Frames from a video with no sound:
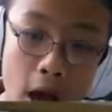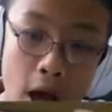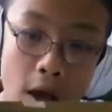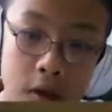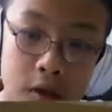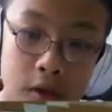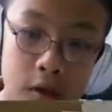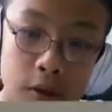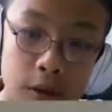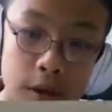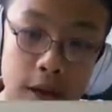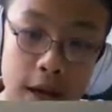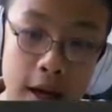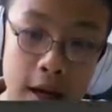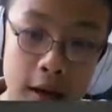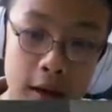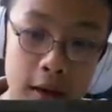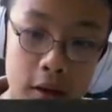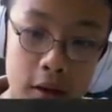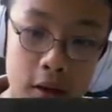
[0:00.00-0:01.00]
So
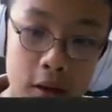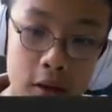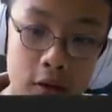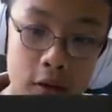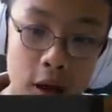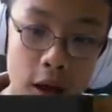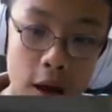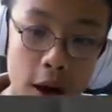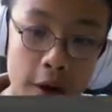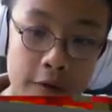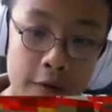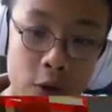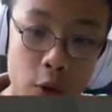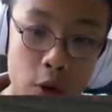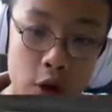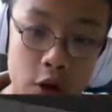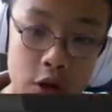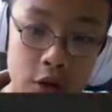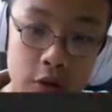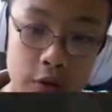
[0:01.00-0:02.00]
yeah, so I'll have a
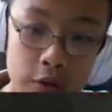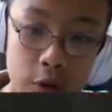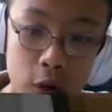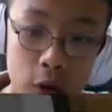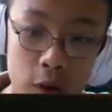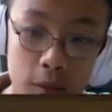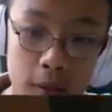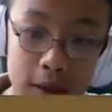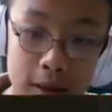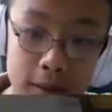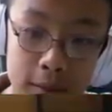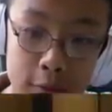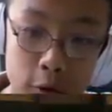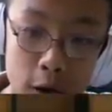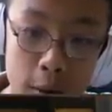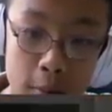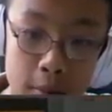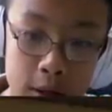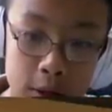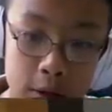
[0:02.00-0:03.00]
question for all my
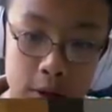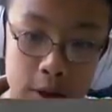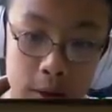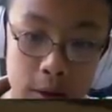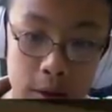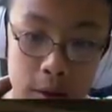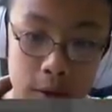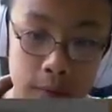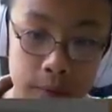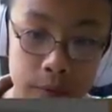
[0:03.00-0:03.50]
subscribers out there.